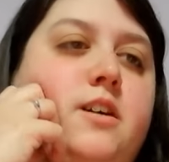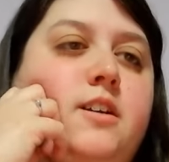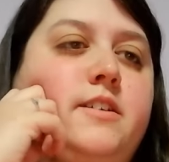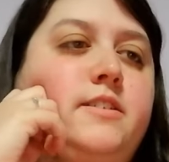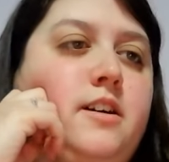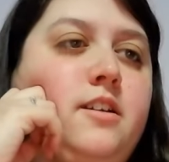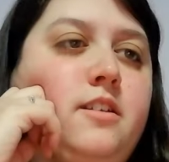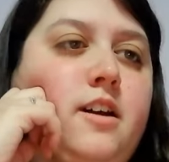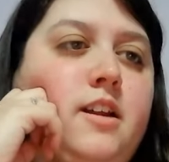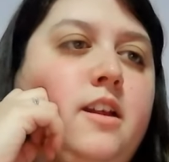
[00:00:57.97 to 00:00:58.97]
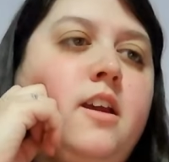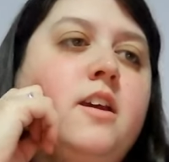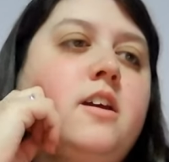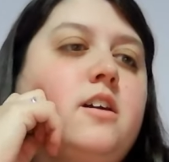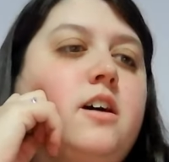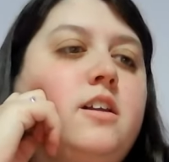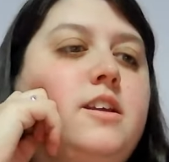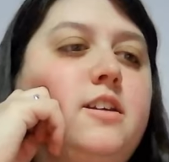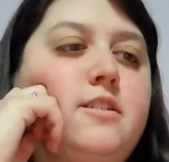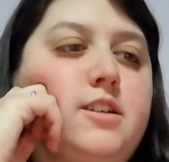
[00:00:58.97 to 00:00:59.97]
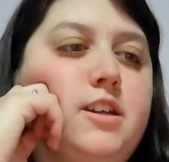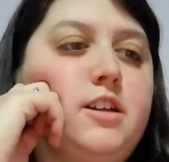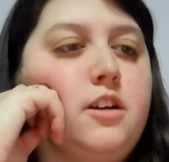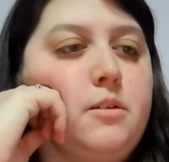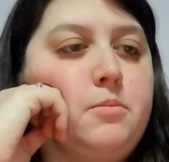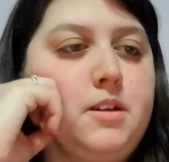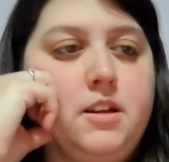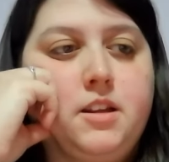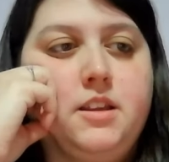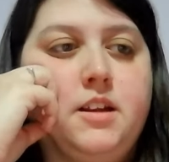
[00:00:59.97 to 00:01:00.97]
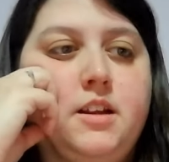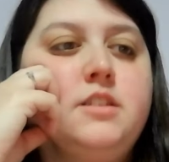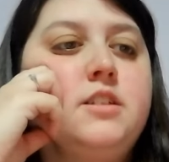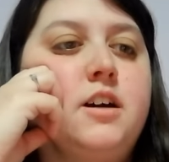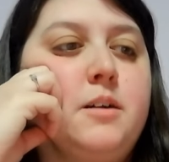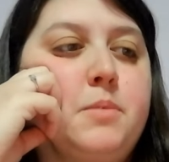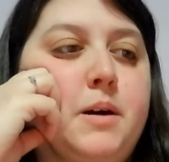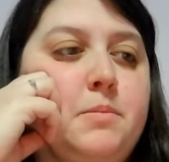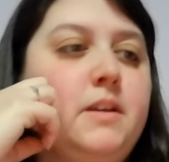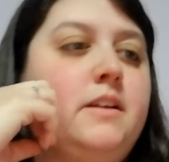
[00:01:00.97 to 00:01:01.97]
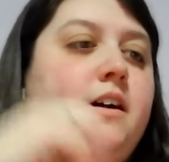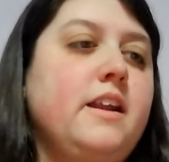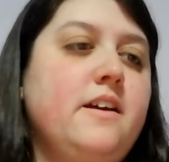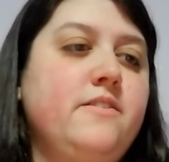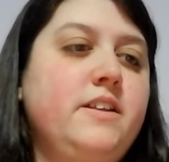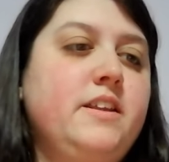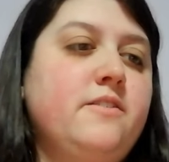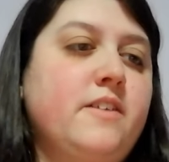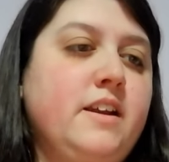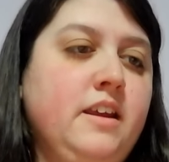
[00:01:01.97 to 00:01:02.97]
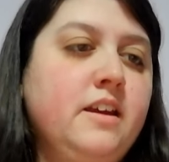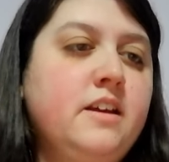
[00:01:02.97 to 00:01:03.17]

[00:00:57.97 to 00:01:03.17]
I saw online. Got there, she adopted. Then I saw a puppy, got everything ready,